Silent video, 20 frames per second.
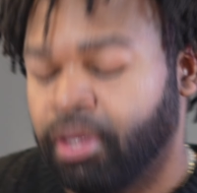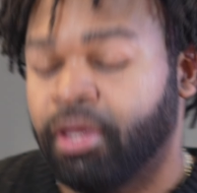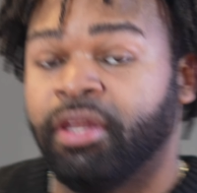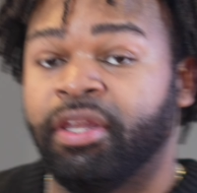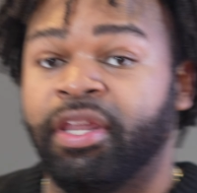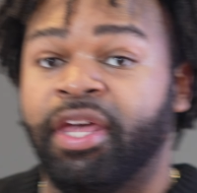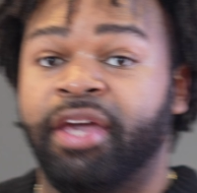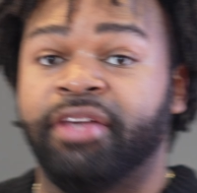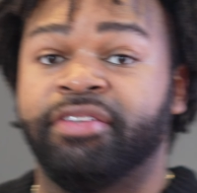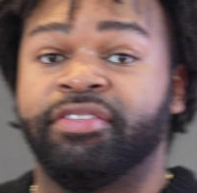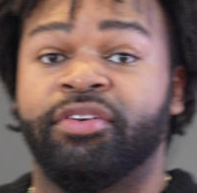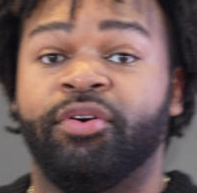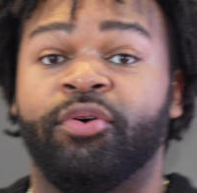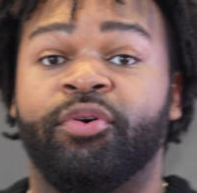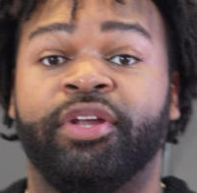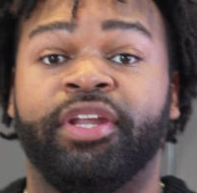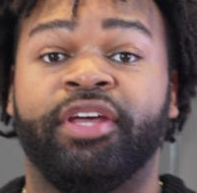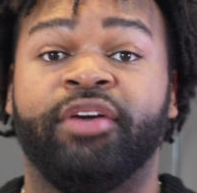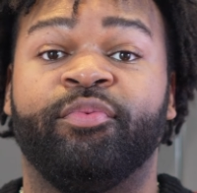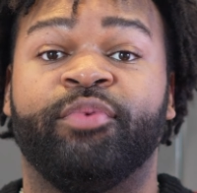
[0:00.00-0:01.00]
Next,
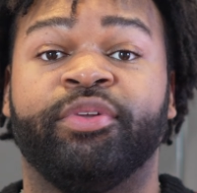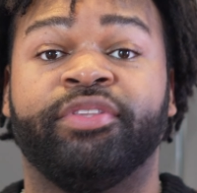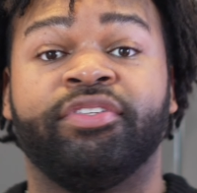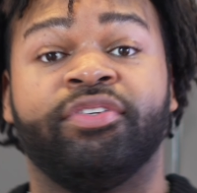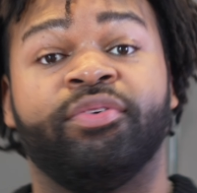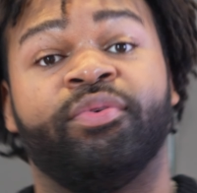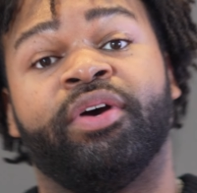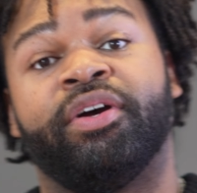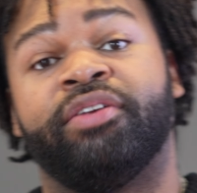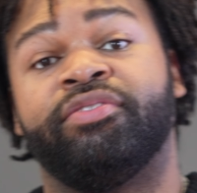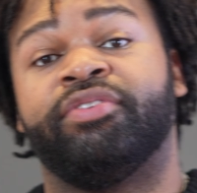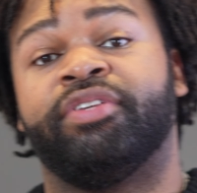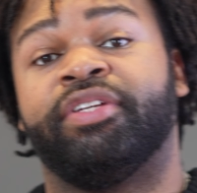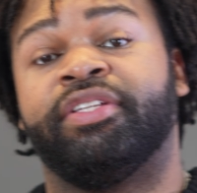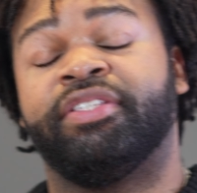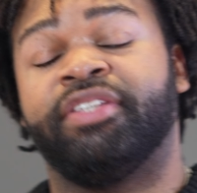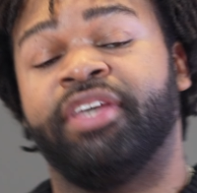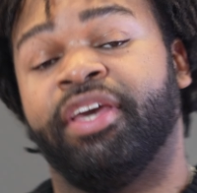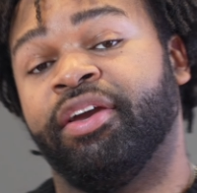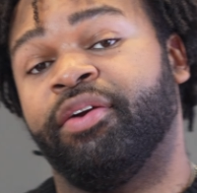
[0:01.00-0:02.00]
going in with
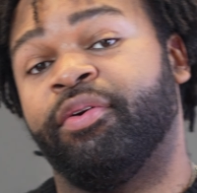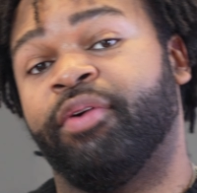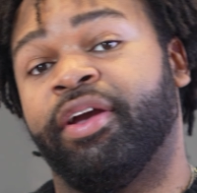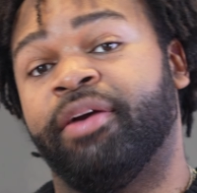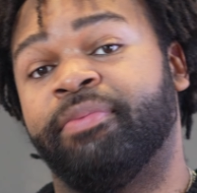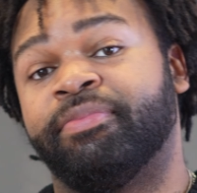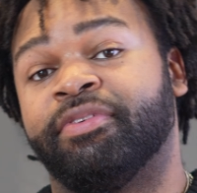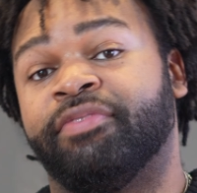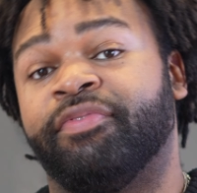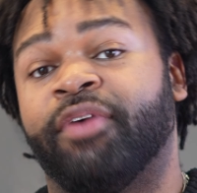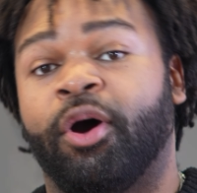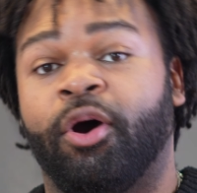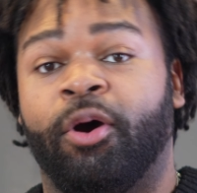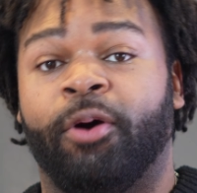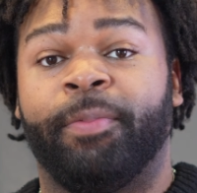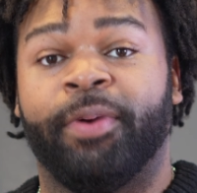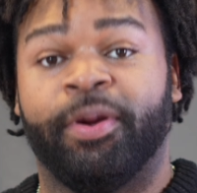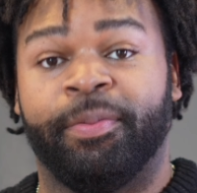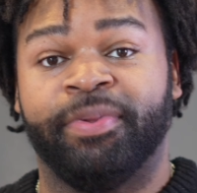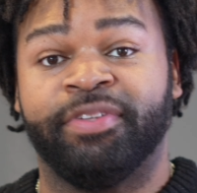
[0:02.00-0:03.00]
210 grams of
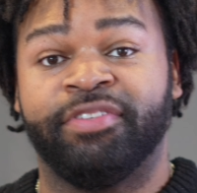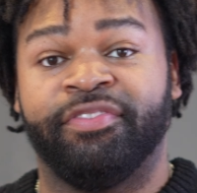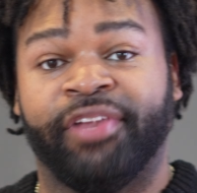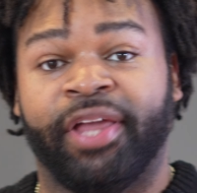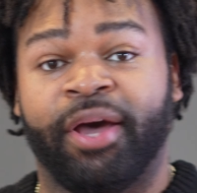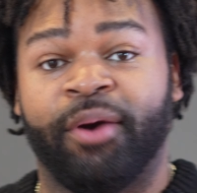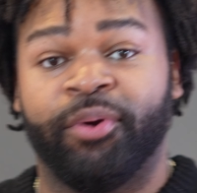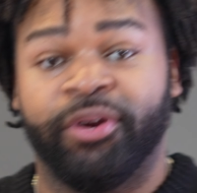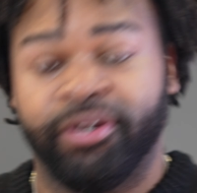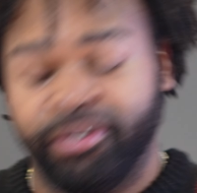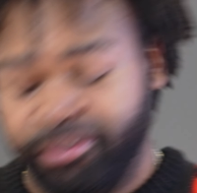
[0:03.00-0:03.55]
all-purpose flour.